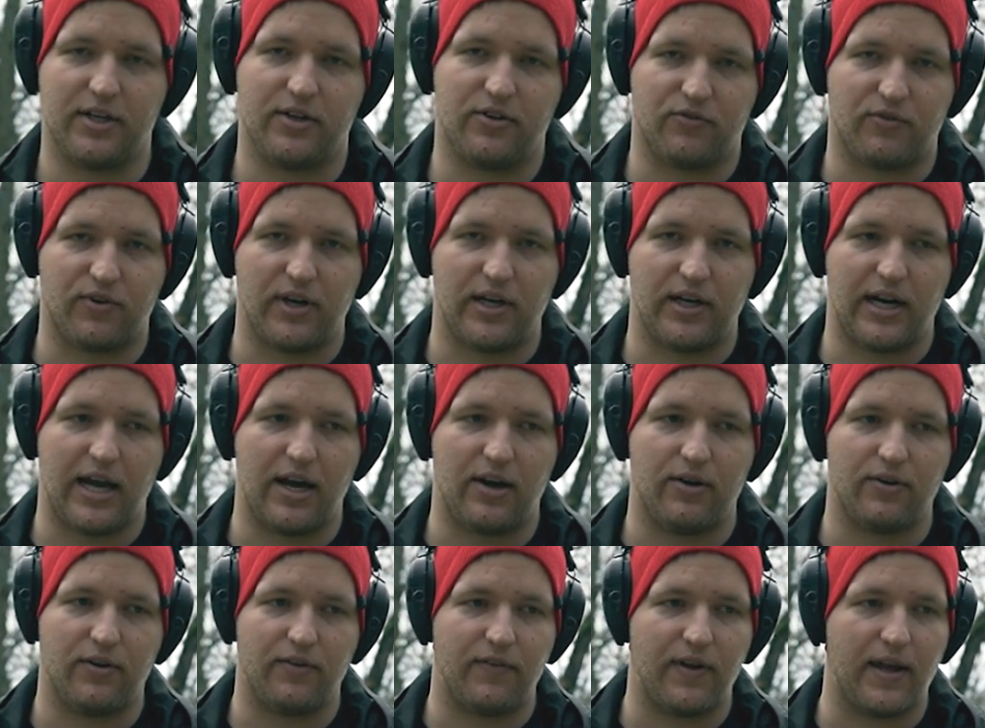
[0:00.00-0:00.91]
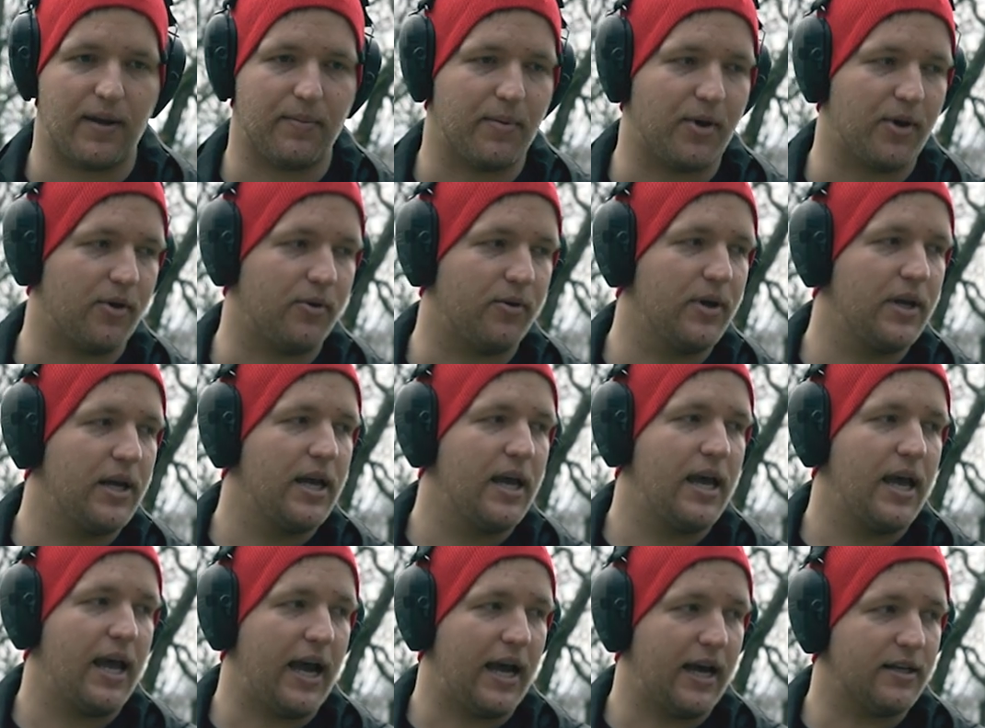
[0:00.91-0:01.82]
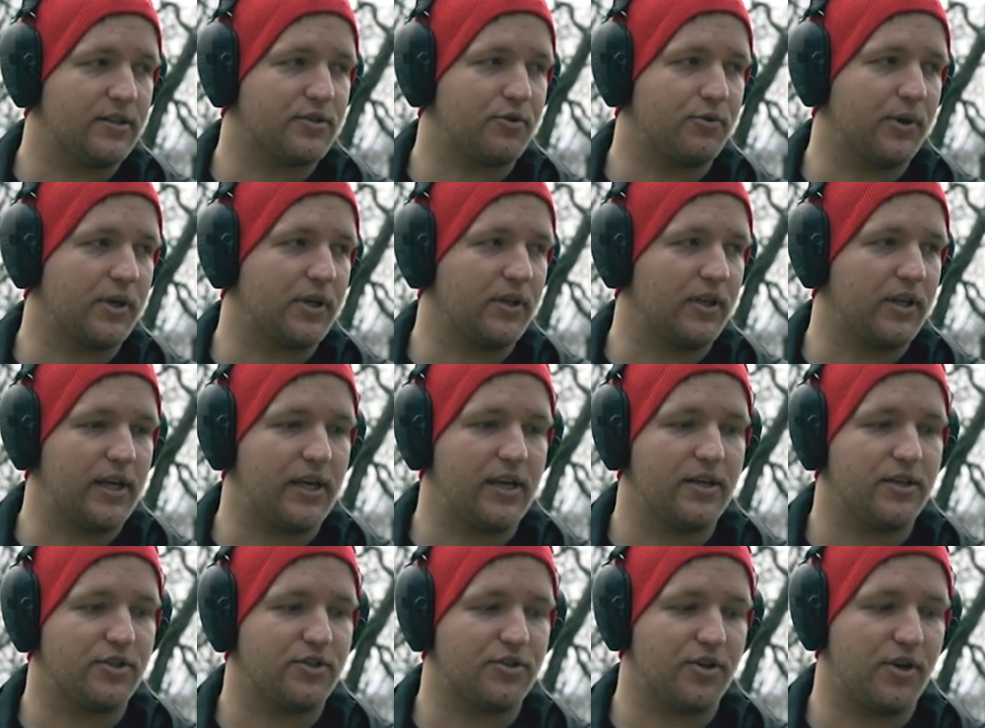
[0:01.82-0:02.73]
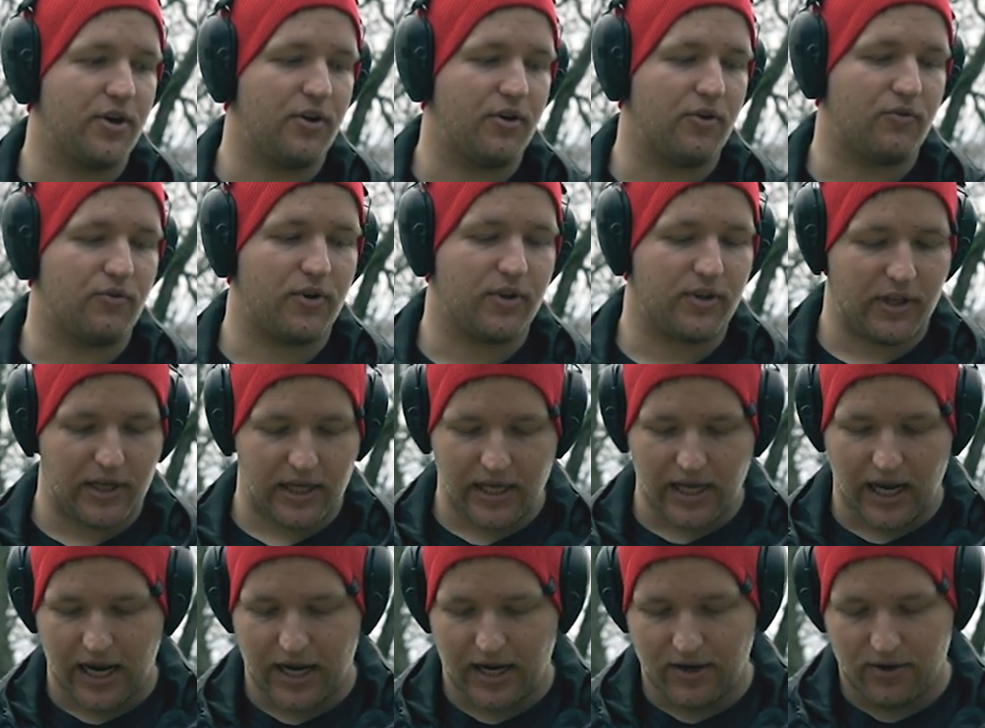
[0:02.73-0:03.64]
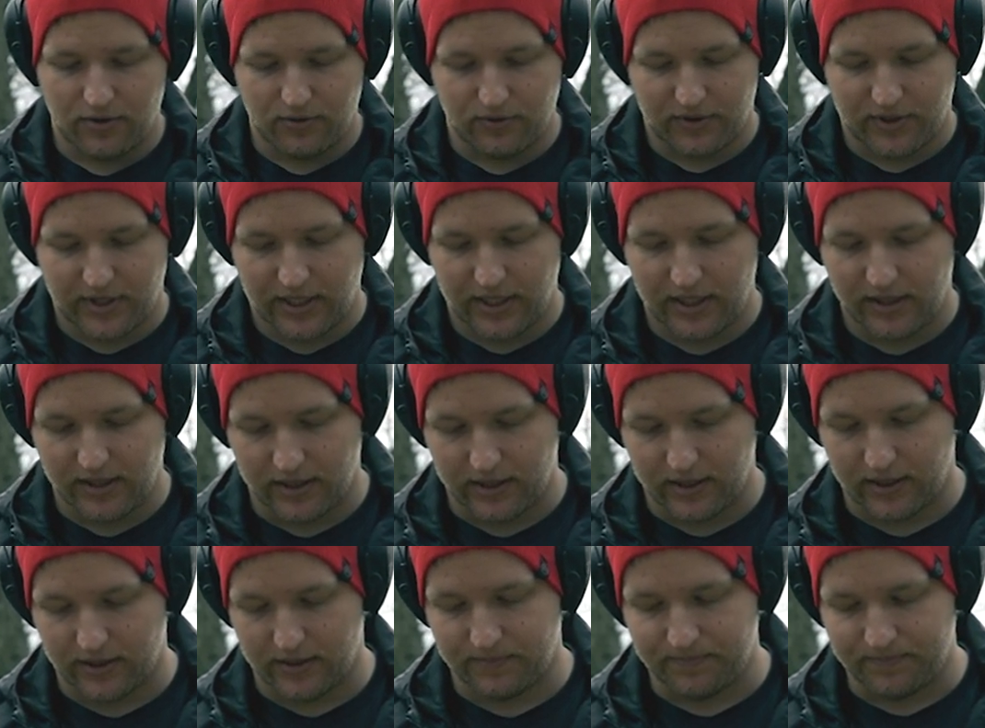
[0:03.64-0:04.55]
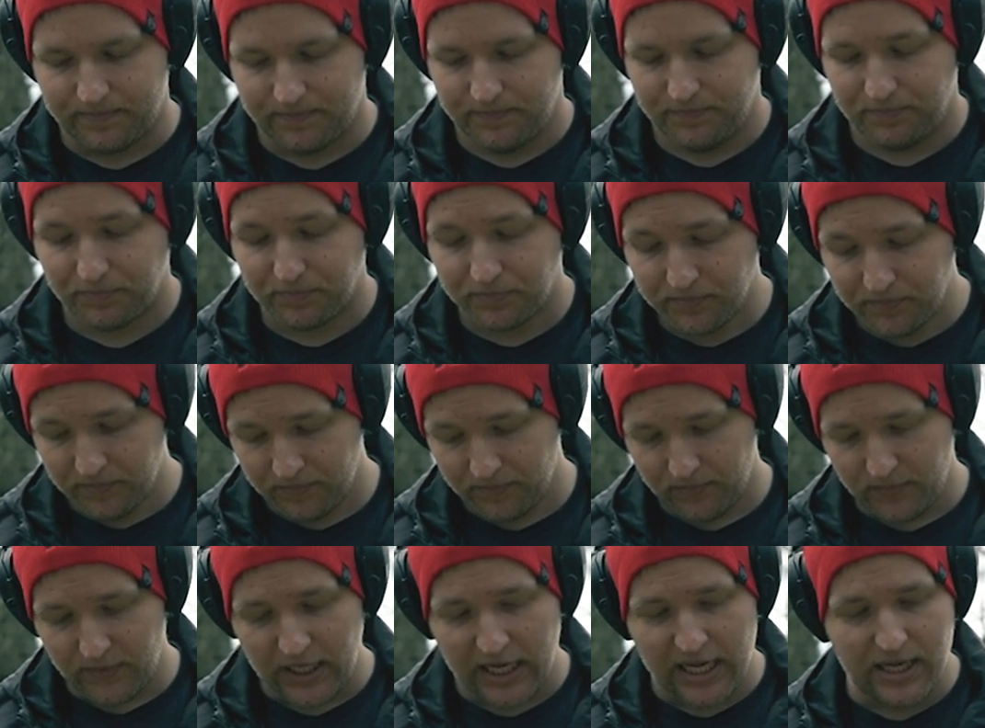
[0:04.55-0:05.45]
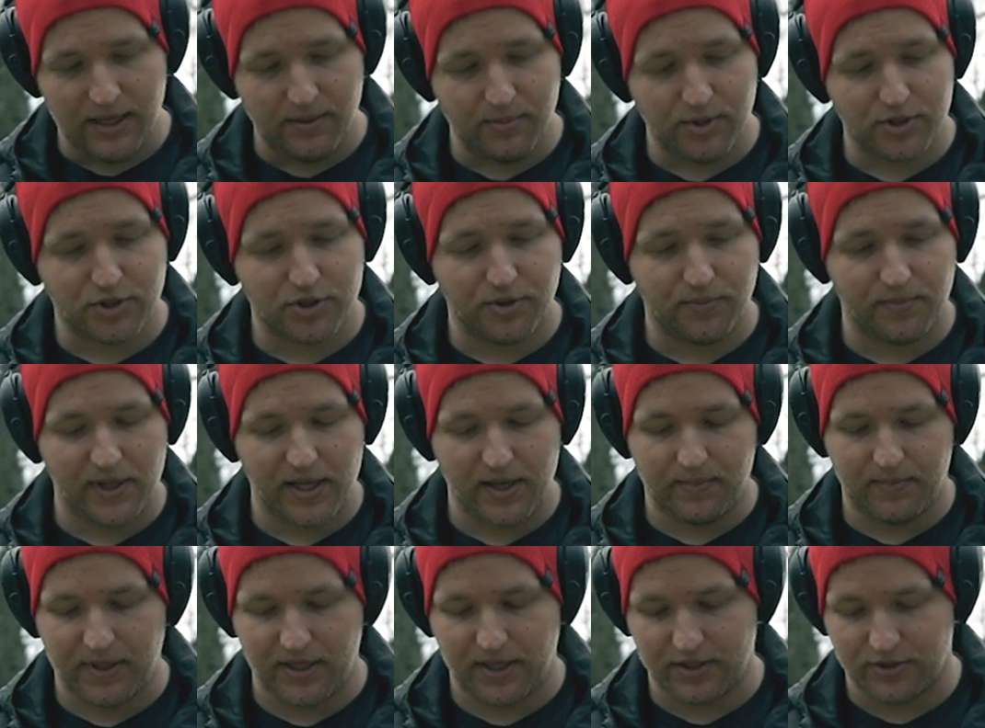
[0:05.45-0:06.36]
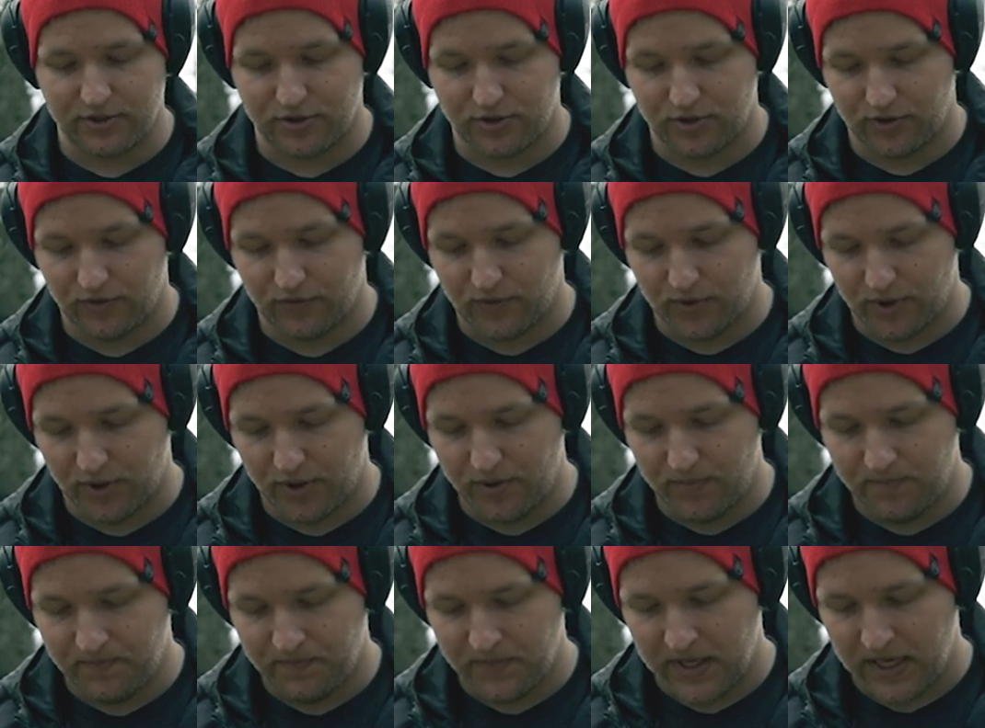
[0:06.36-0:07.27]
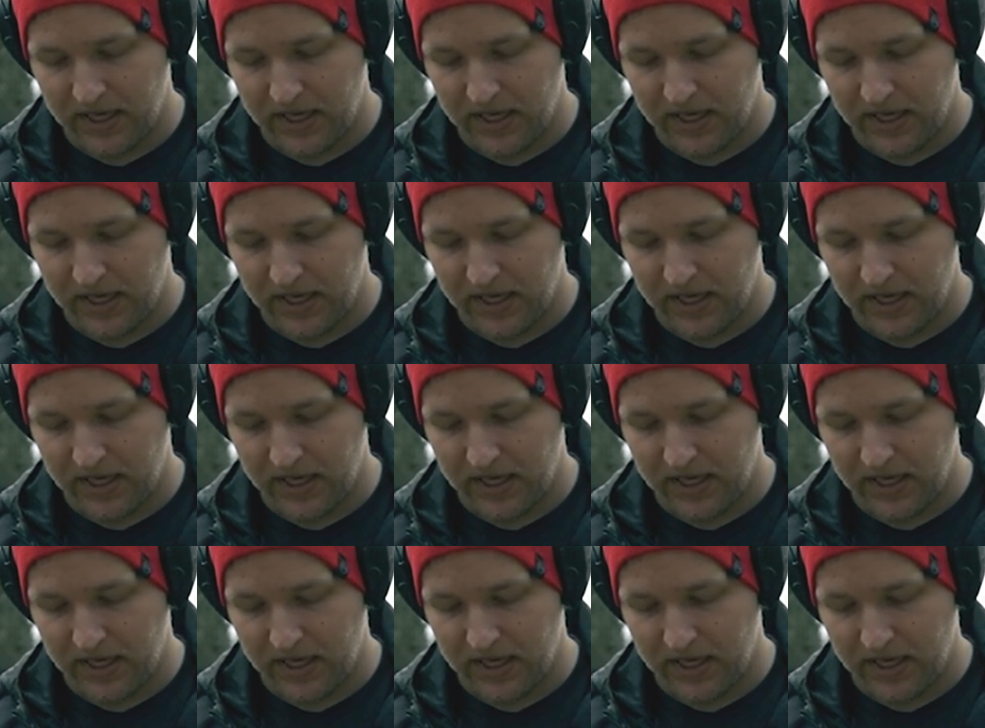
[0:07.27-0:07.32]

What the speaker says: going to run out of ammo as quickly, so really I don't think ammo should be a big concern for you.